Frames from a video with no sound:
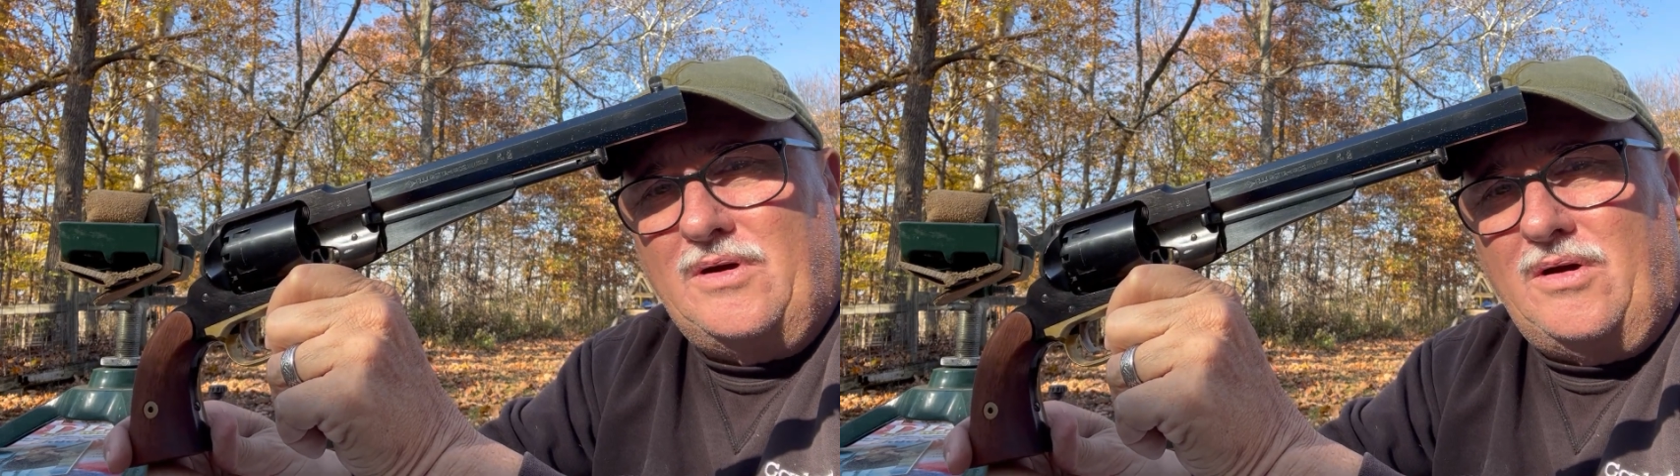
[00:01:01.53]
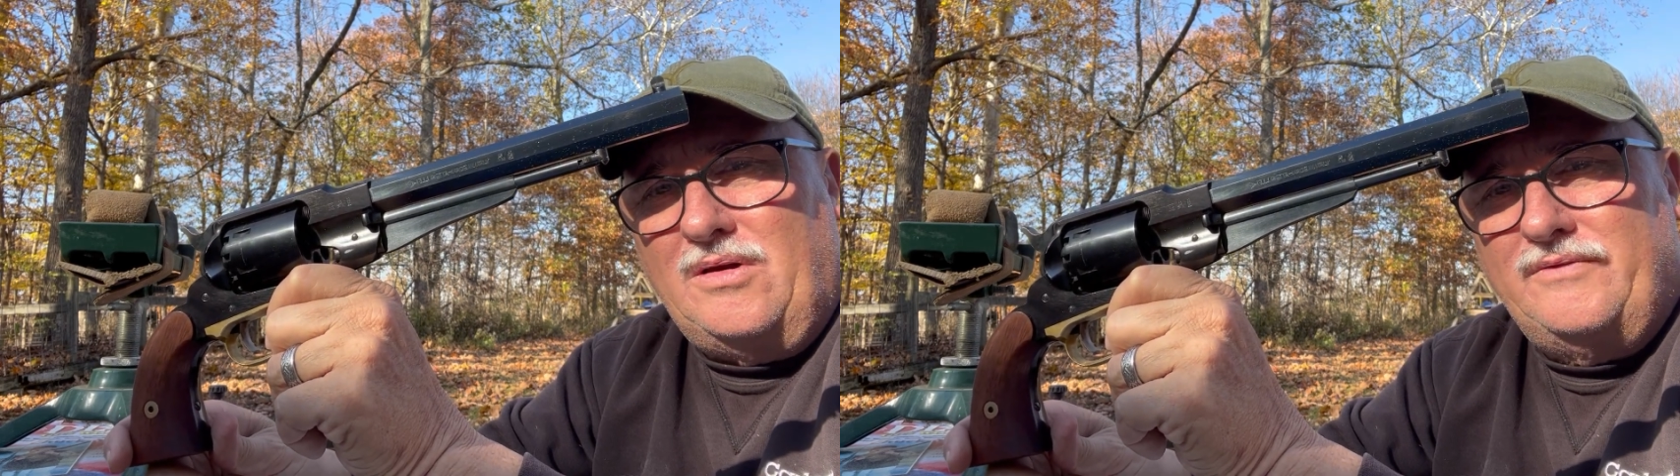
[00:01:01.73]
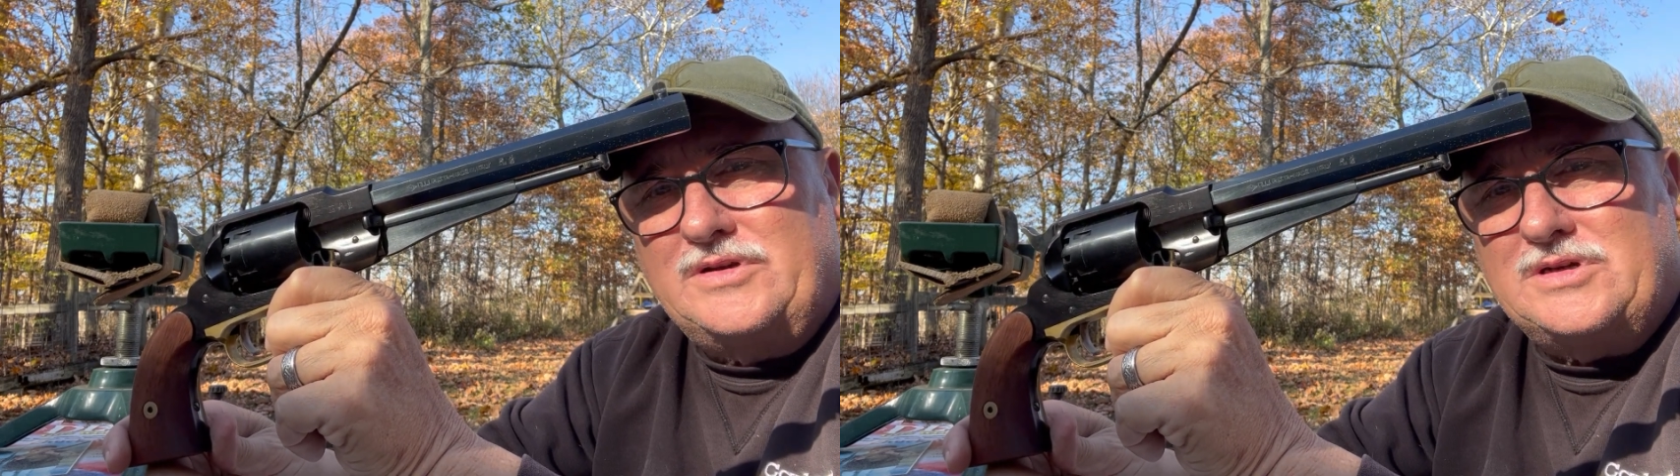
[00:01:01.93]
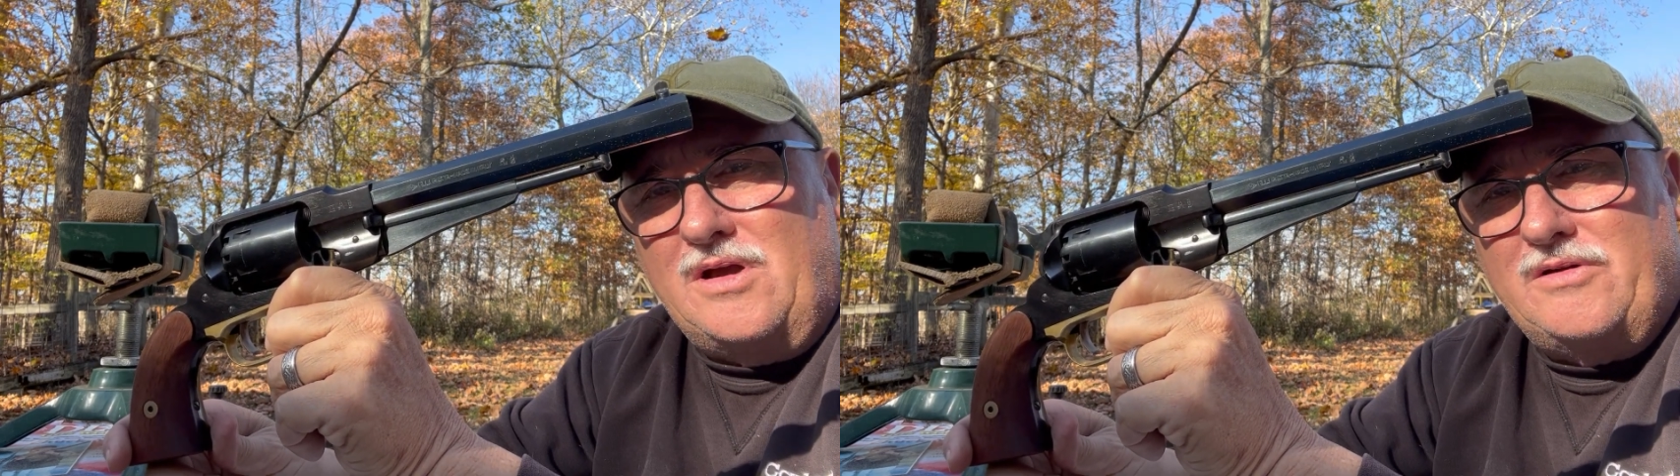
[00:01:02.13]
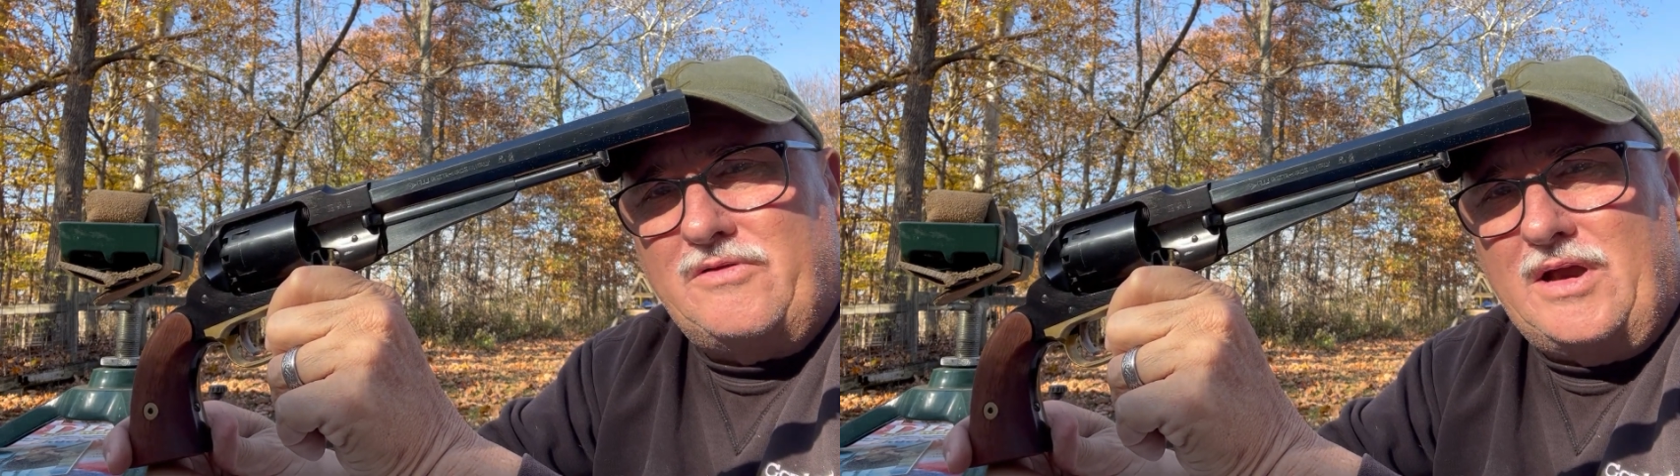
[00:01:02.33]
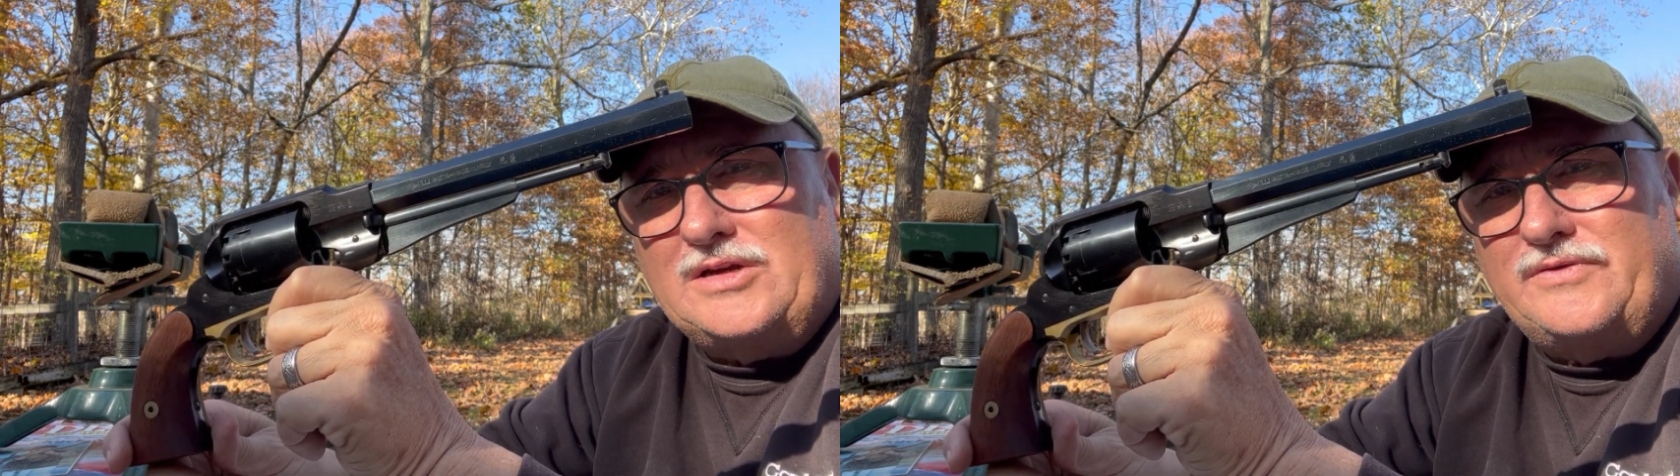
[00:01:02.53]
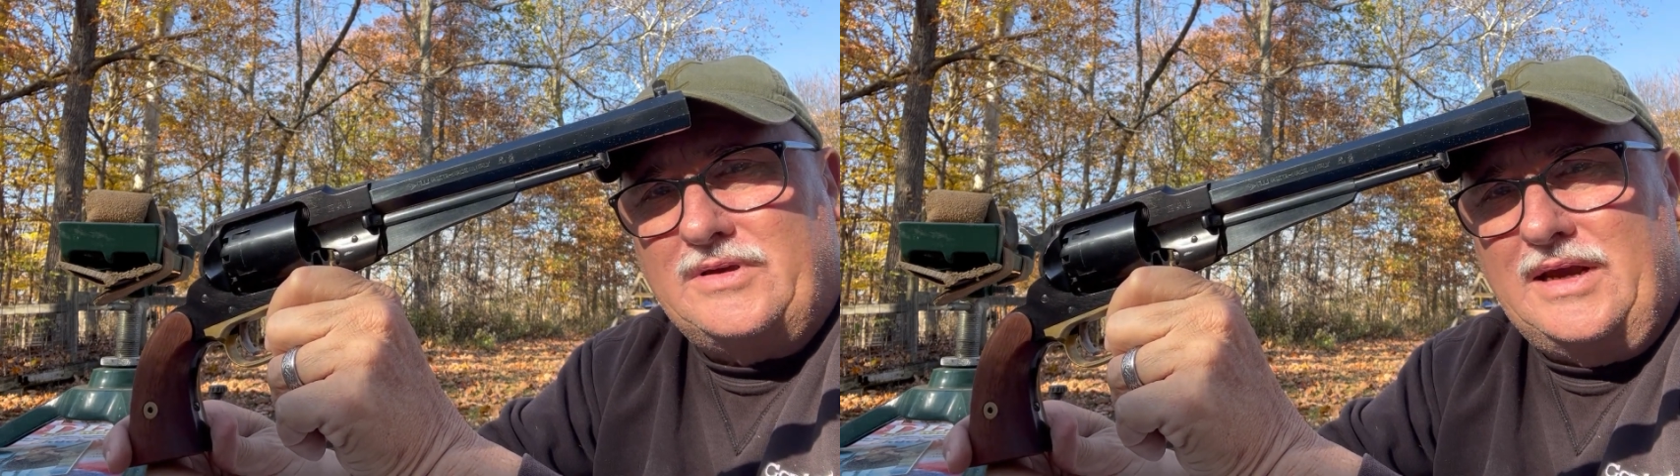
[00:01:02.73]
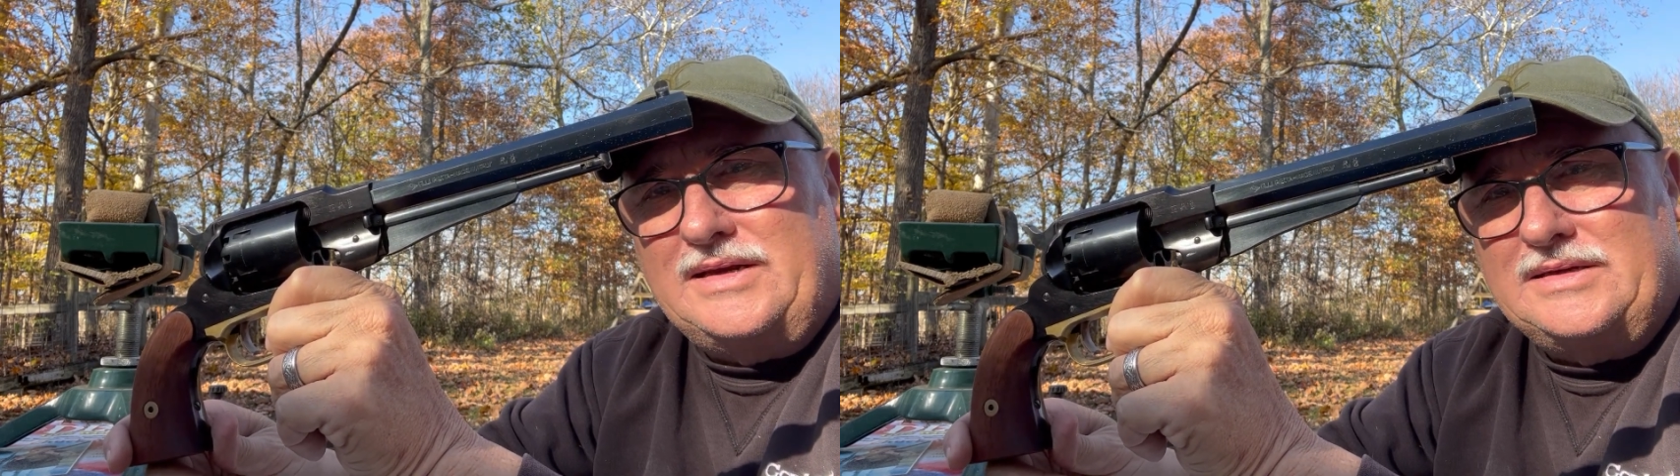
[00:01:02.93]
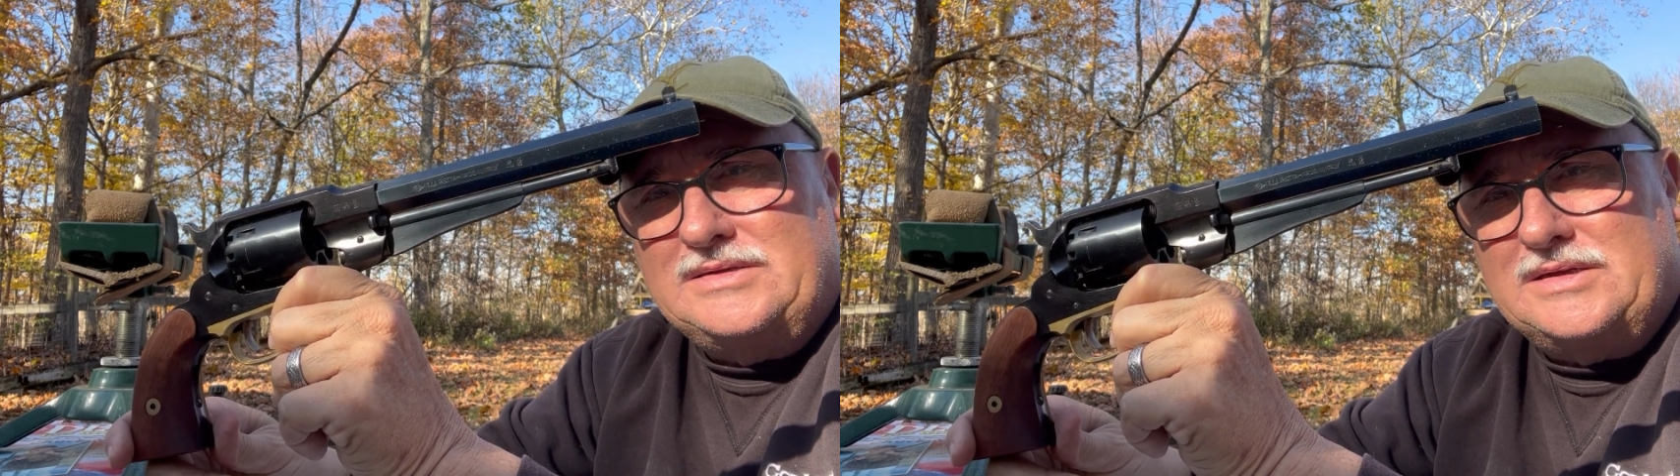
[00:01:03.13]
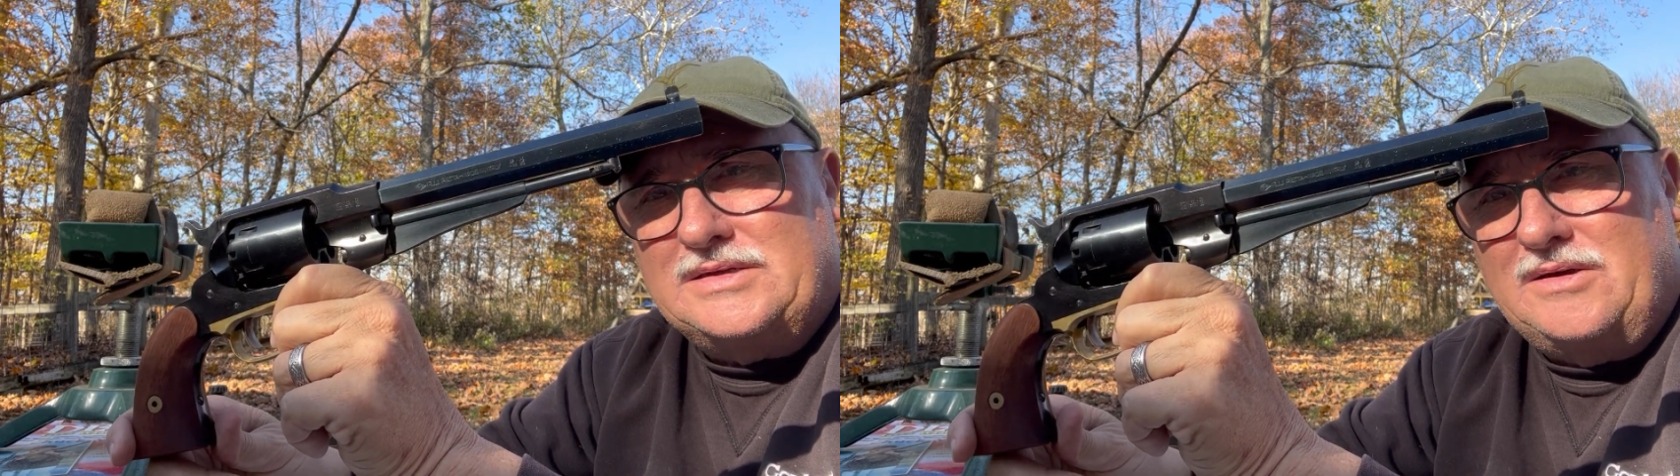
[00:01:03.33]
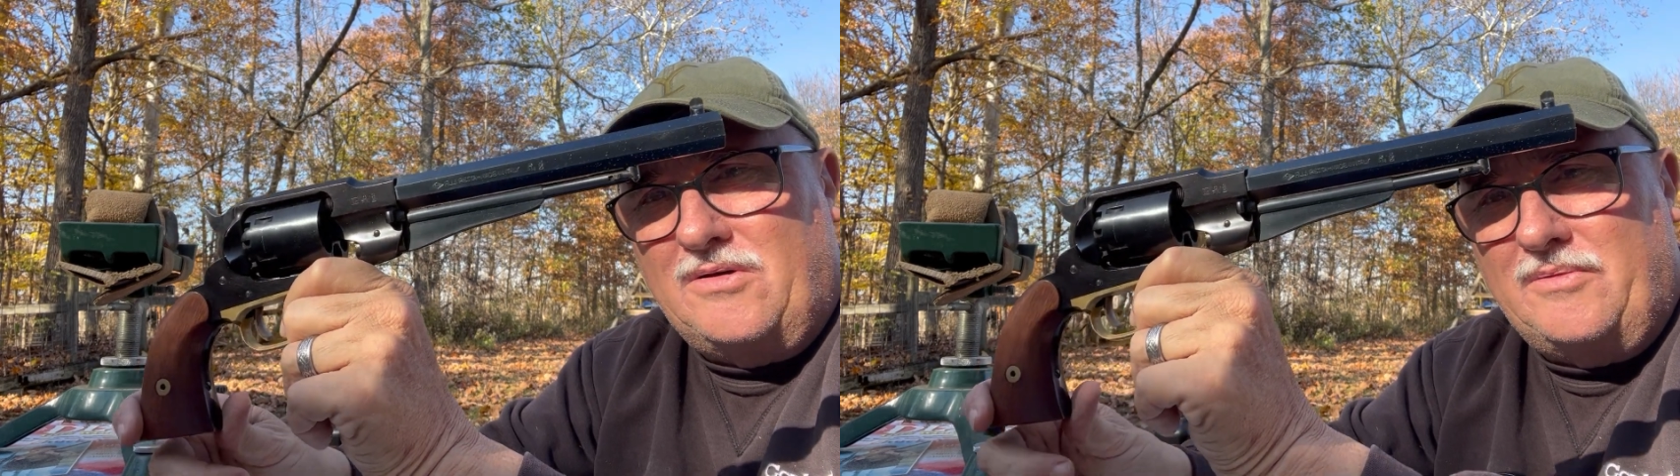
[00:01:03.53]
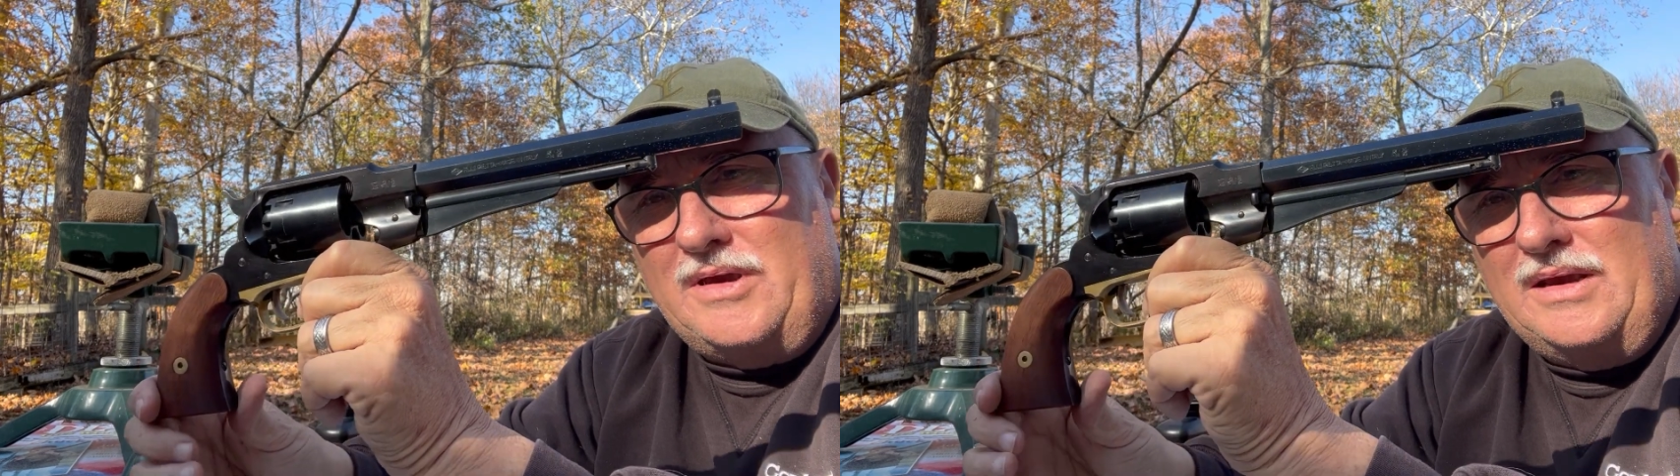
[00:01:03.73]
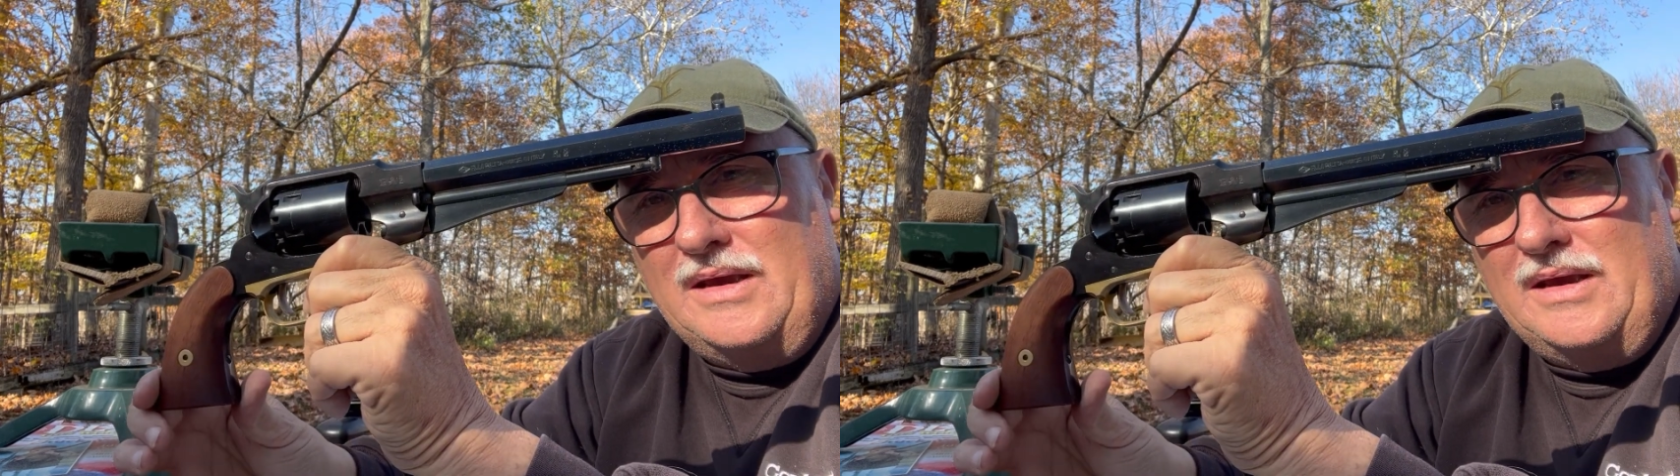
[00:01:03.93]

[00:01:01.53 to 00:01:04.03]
all of its contracts for the 1860 Army,